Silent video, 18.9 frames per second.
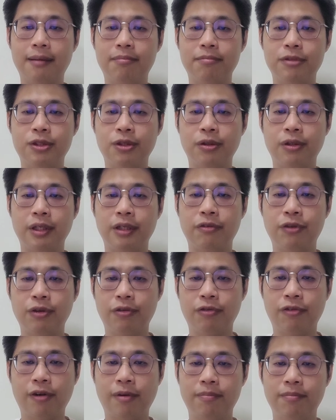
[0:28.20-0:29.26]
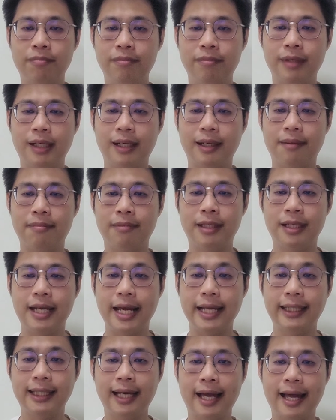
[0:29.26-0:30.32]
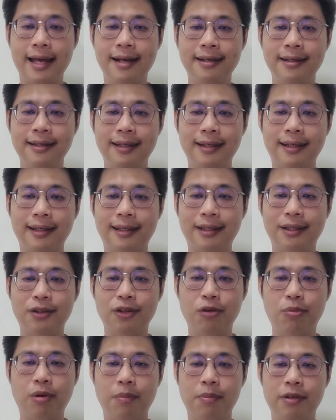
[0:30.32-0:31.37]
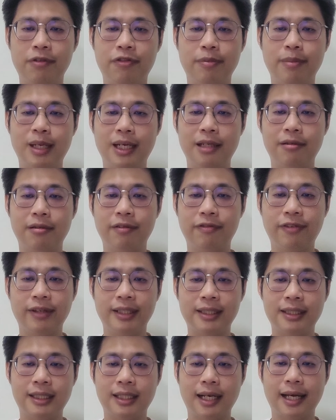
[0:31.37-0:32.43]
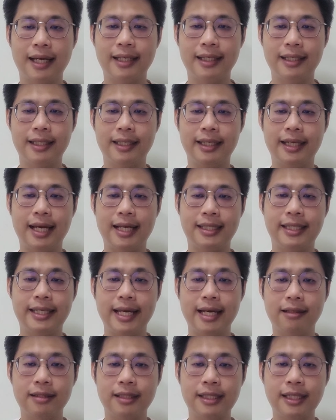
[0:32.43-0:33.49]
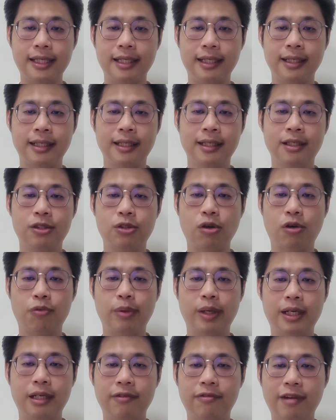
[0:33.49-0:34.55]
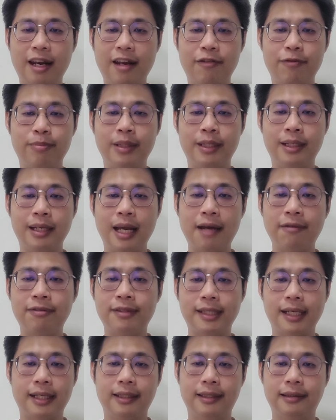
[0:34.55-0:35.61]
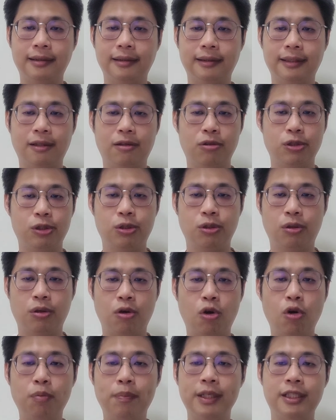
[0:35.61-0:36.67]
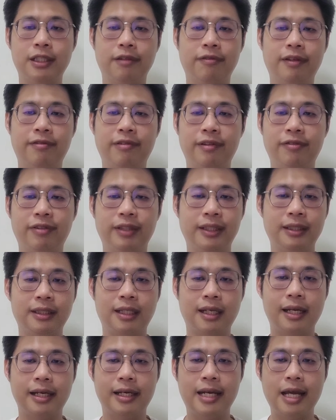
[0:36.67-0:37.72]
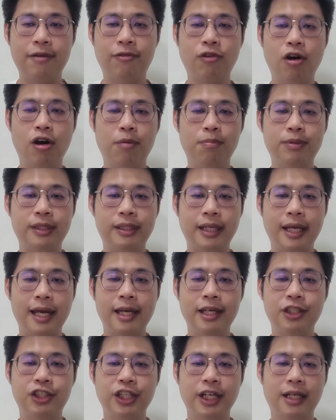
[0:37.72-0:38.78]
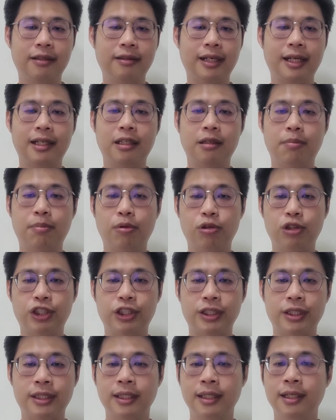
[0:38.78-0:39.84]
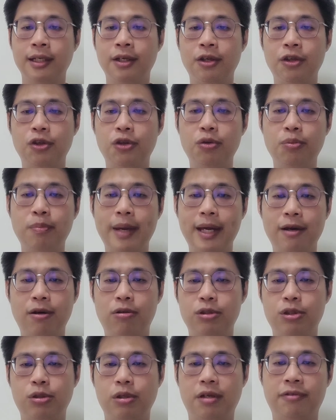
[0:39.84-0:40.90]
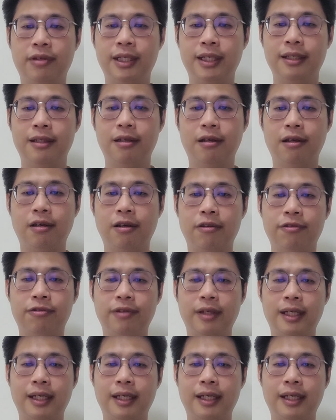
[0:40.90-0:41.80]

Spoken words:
So if you're from the data end, you're probably familiar with things like the SDLC, Software Development Lifecycle. And there are also a whole bunch of other things like DevOps, Agile, and other approaches. You may also have heard of